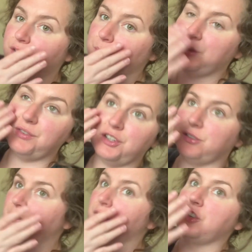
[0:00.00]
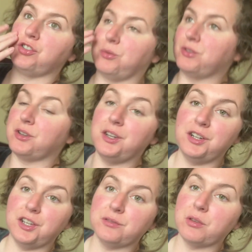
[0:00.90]
My face is flushed. I was
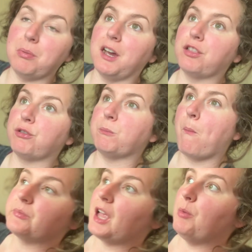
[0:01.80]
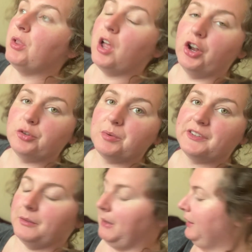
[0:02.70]
cleaning the bathroom. I will
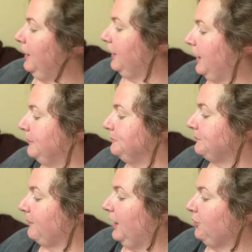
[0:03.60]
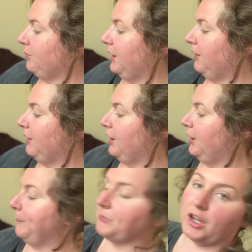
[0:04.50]
100% make that again. That's really, really
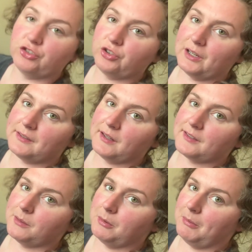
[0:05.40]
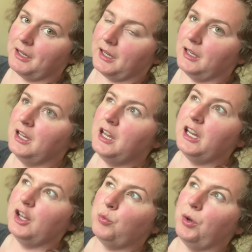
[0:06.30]
good. I'll show you this next time I make it.
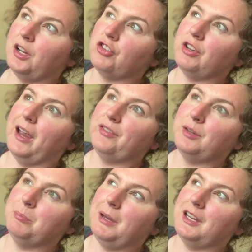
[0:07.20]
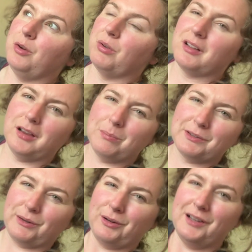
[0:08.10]
It's weird because you have to make it with club
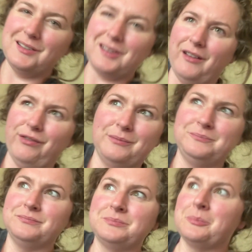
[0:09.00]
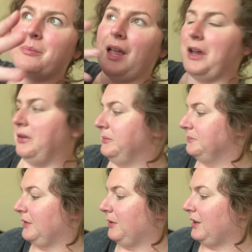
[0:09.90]
soda and stuff. I don't know.
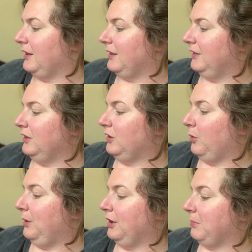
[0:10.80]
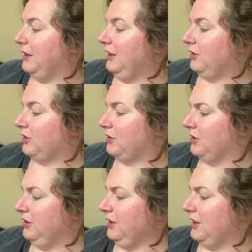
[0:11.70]
I was kind of like, this is so weird, but it's
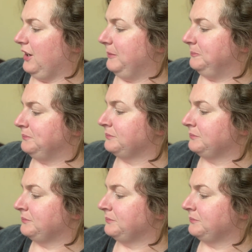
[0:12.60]
good.